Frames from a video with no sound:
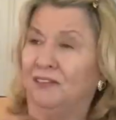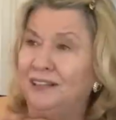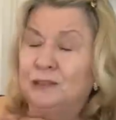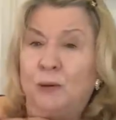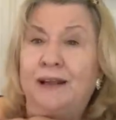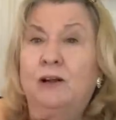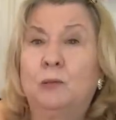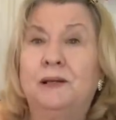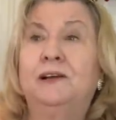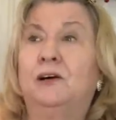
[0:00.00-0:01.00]
this week
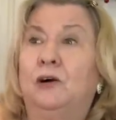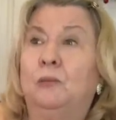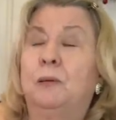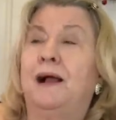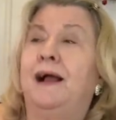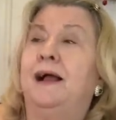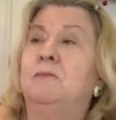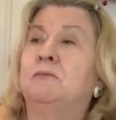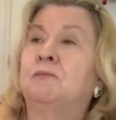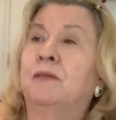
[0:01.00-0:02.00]
coming up.
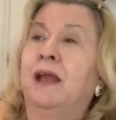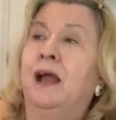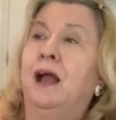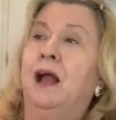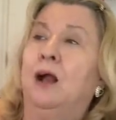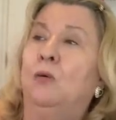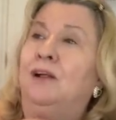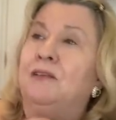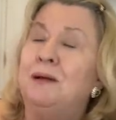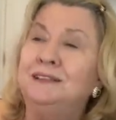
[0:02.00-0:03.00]
Um,
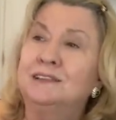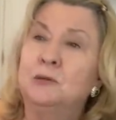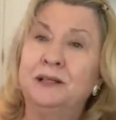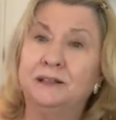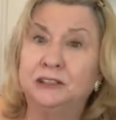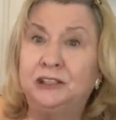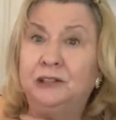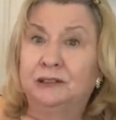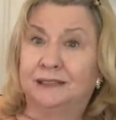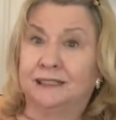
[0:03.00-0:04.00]
well, the man's coming on
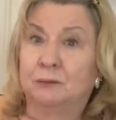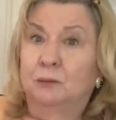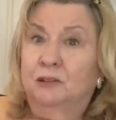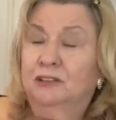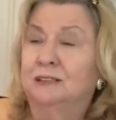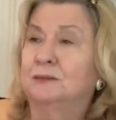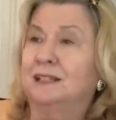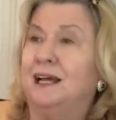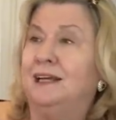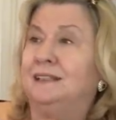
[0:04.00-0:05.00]
Tuesday to put my Christmas
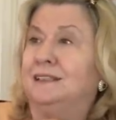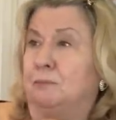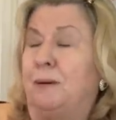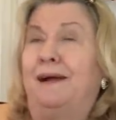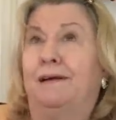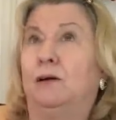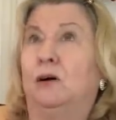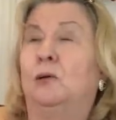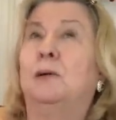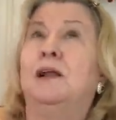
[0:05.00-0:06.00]
lights back
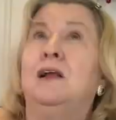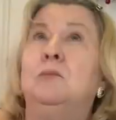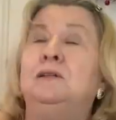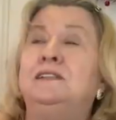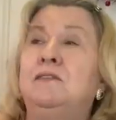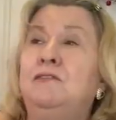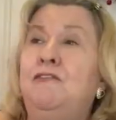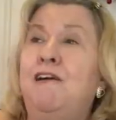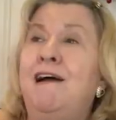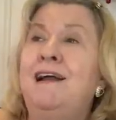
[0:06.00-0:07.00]
up. But on
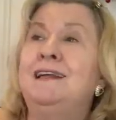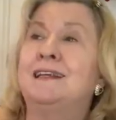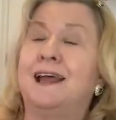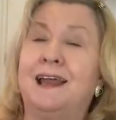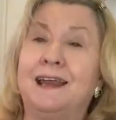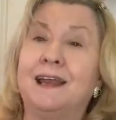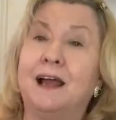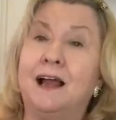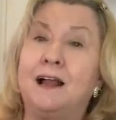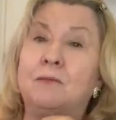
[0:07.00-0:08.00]
Friday,
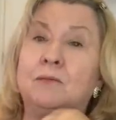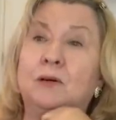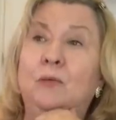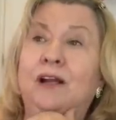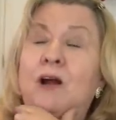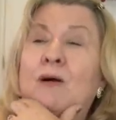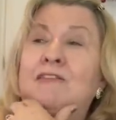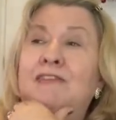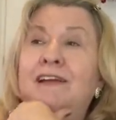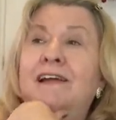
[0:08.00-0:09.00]
um, we go
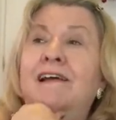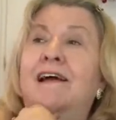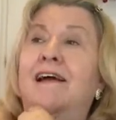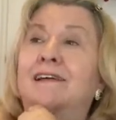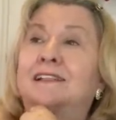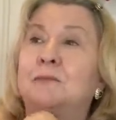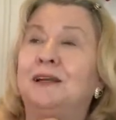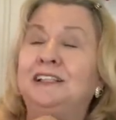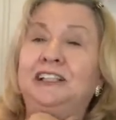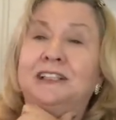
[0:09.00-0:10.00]
every year to
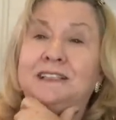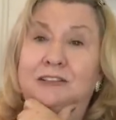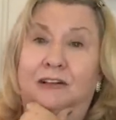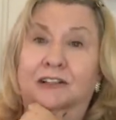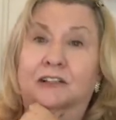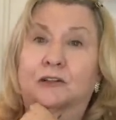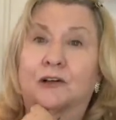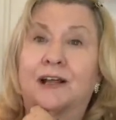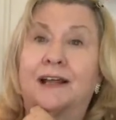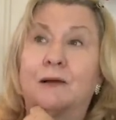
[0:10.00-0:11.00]
Manchester on a
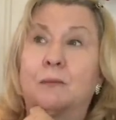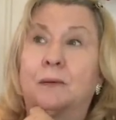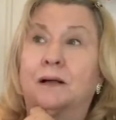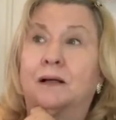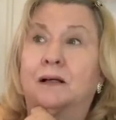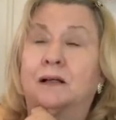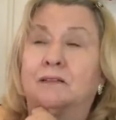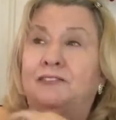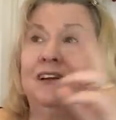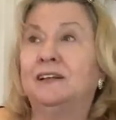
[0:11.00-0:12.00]
trip. Uh,
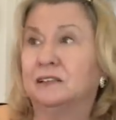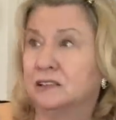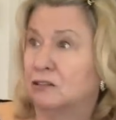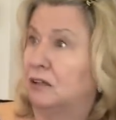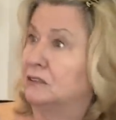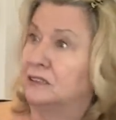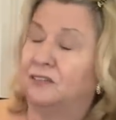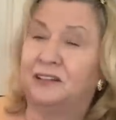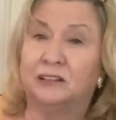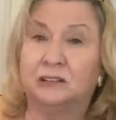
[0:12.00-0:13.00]
fingers crossed
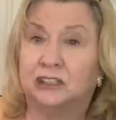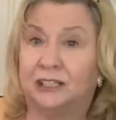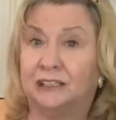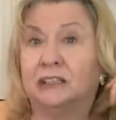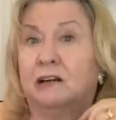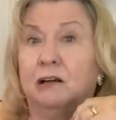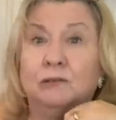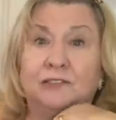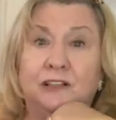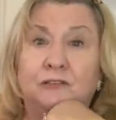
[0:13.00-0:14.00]
that they don't change the
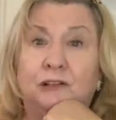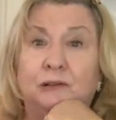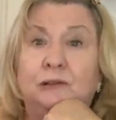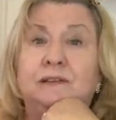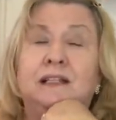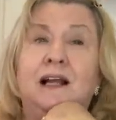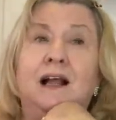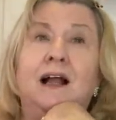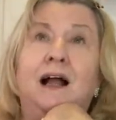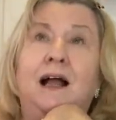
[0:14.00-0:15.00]
COVID rules.
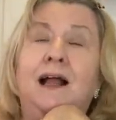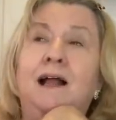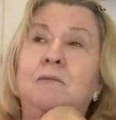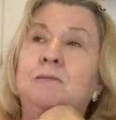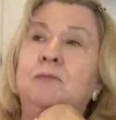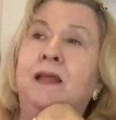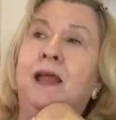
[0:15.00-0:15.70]
Um,